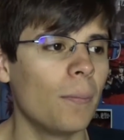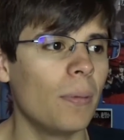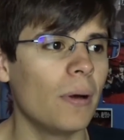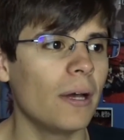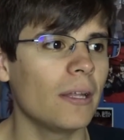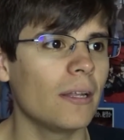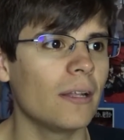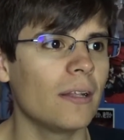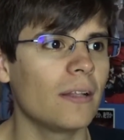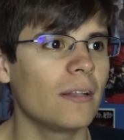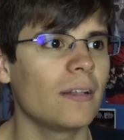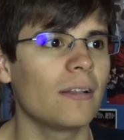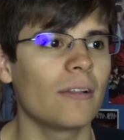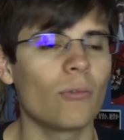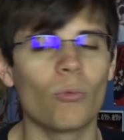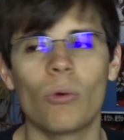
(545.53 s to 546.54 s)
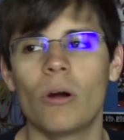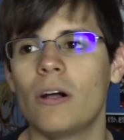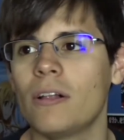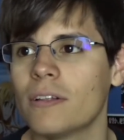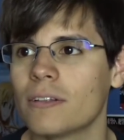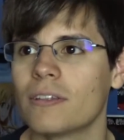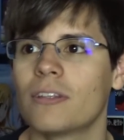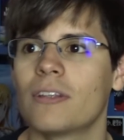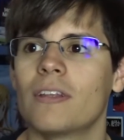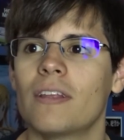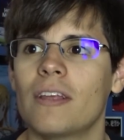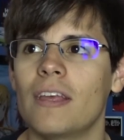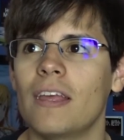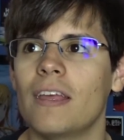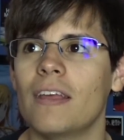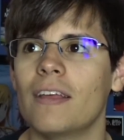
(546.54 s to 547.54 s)
But, well,
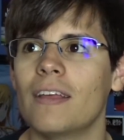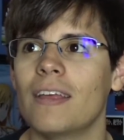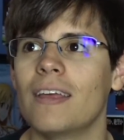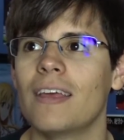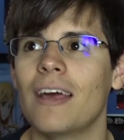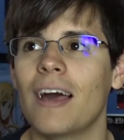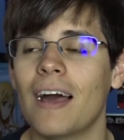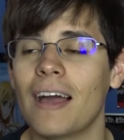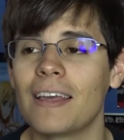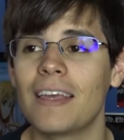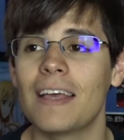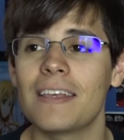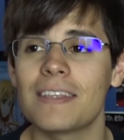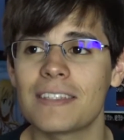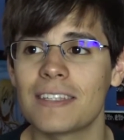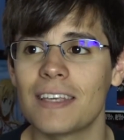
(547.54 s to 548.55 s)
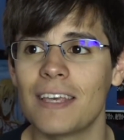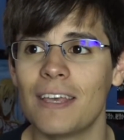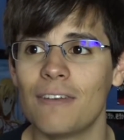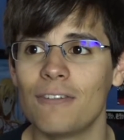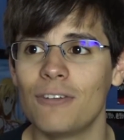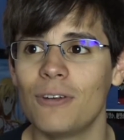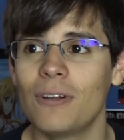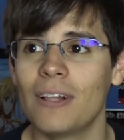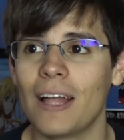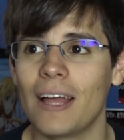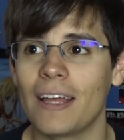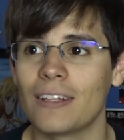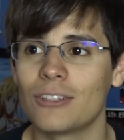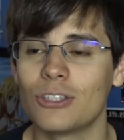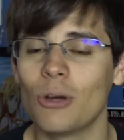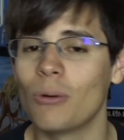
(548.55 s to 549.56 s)
I guess if you
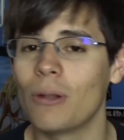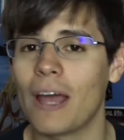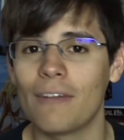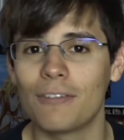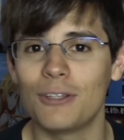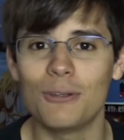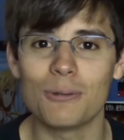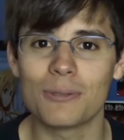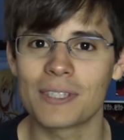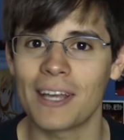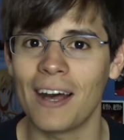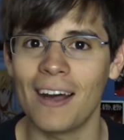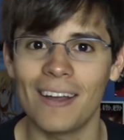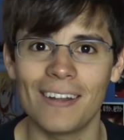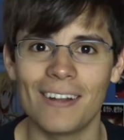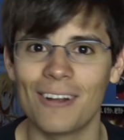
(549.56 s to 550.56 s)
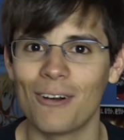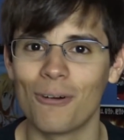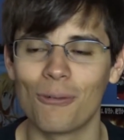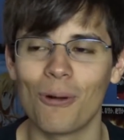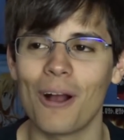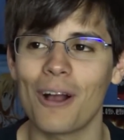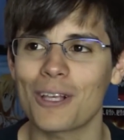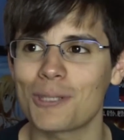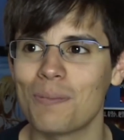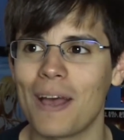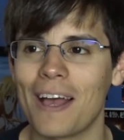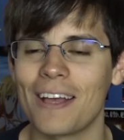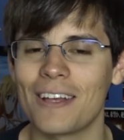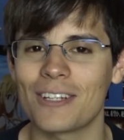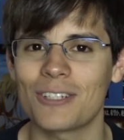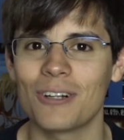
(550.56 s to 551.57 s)
like don't have to use Cut or Rock
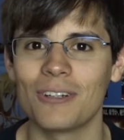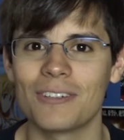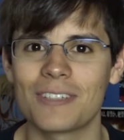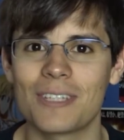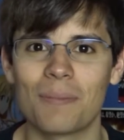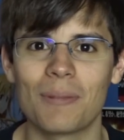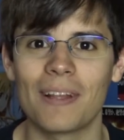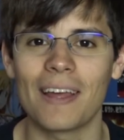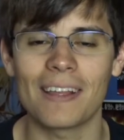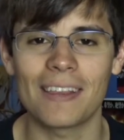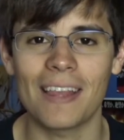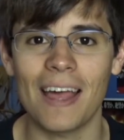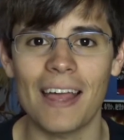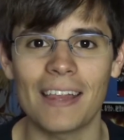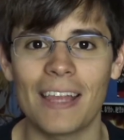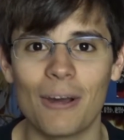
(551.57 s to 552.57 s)
Smash or something like that,